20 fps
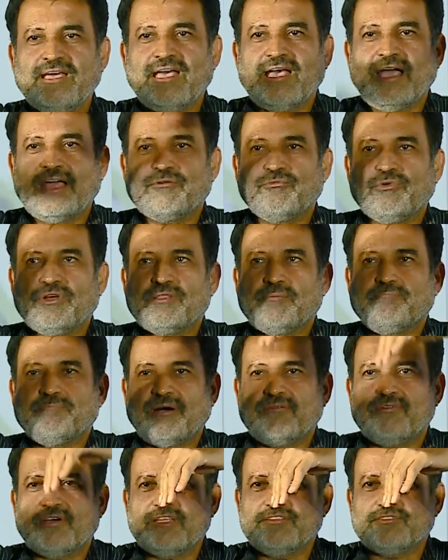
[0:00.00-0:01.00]
and the
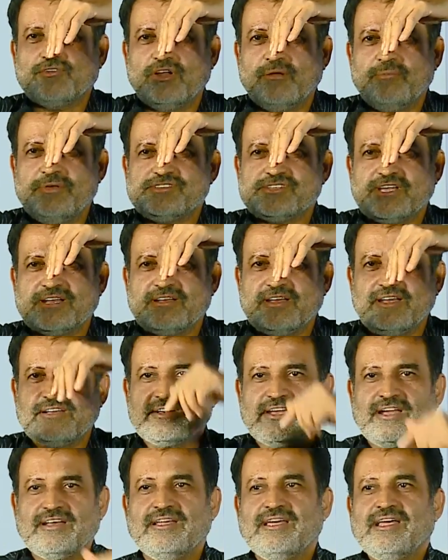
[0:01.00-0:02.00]
power is going to be
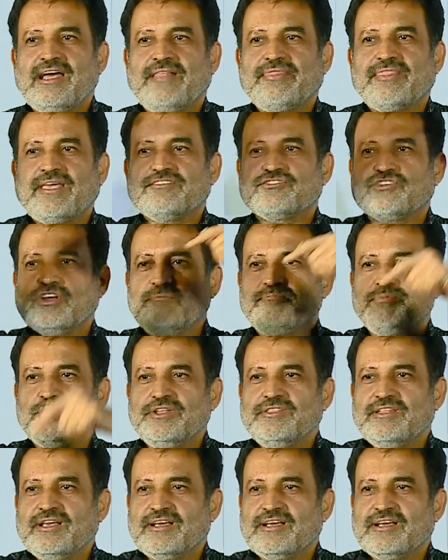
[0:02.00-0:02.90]
generated, and that's going to put in the